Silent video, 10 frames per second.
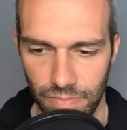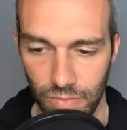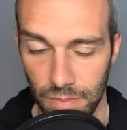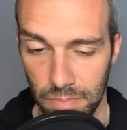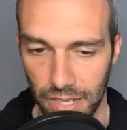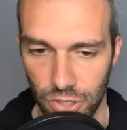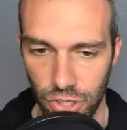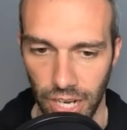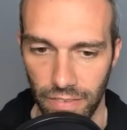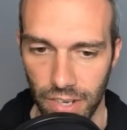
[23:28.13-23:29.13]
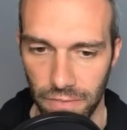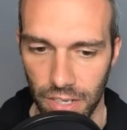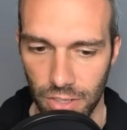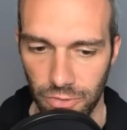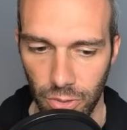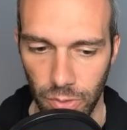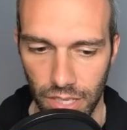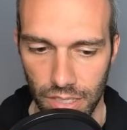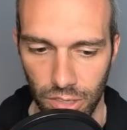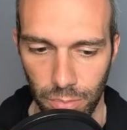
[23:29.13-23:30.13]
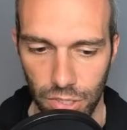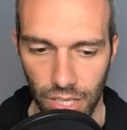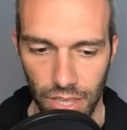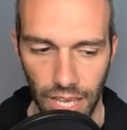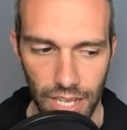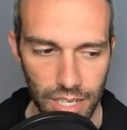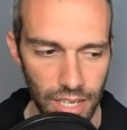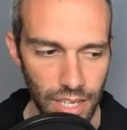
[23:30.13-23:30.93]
making sure I have enough videos for the week. So I appreciate that.